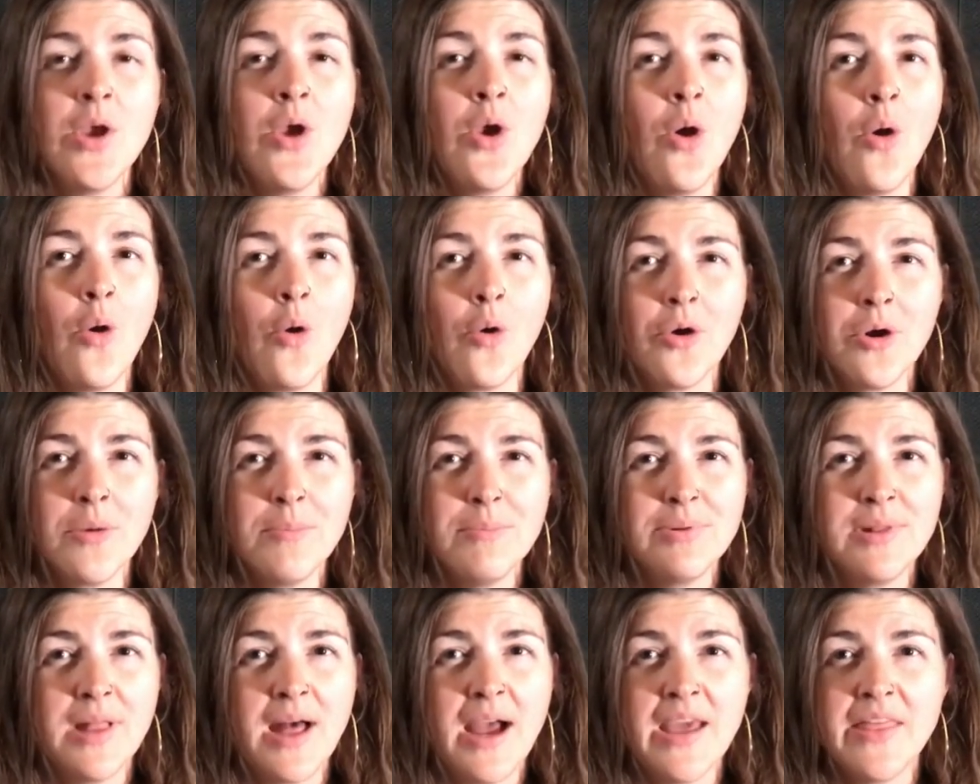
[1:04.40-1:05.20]
or
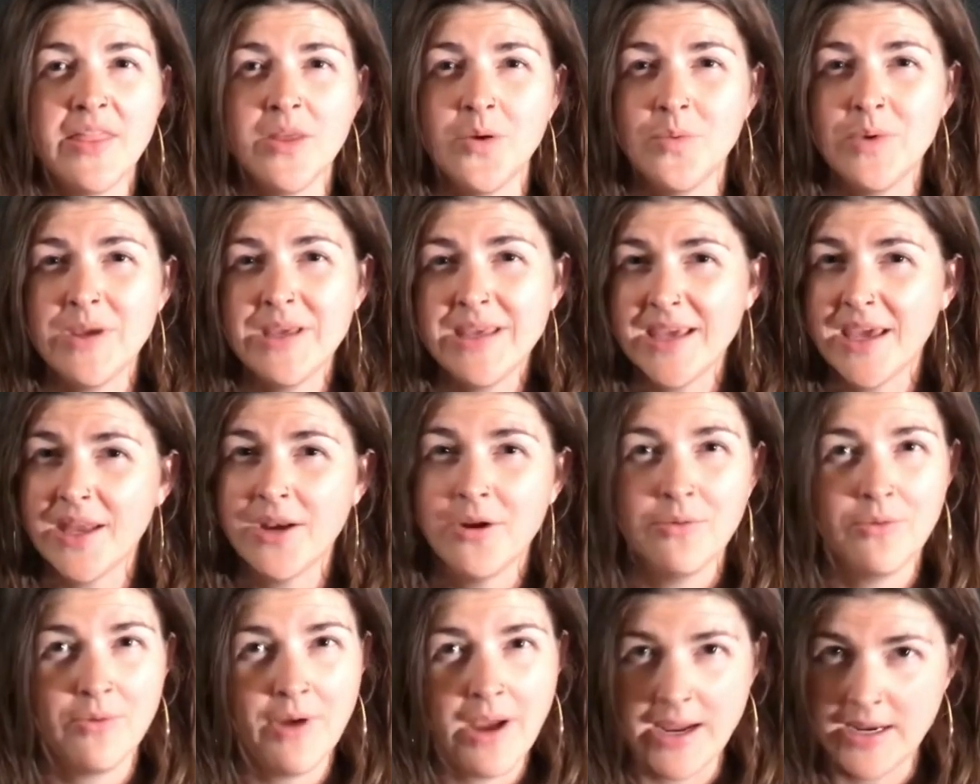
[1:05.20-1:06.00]
imply that we get
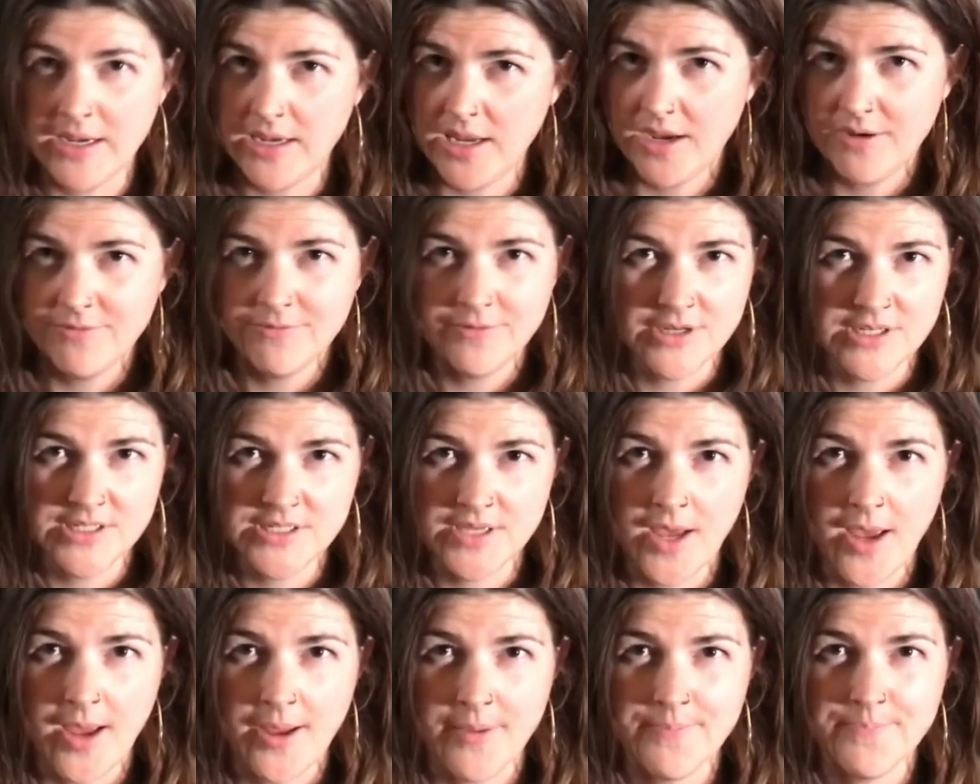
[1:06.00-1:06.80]
it right every
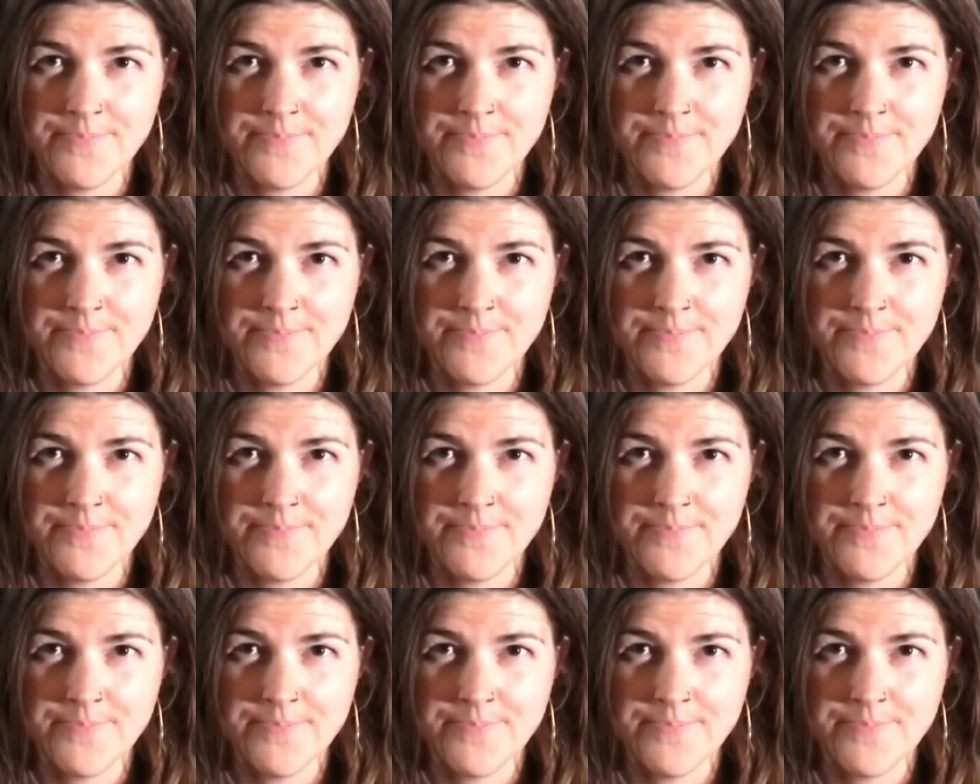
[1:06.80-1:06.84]
time.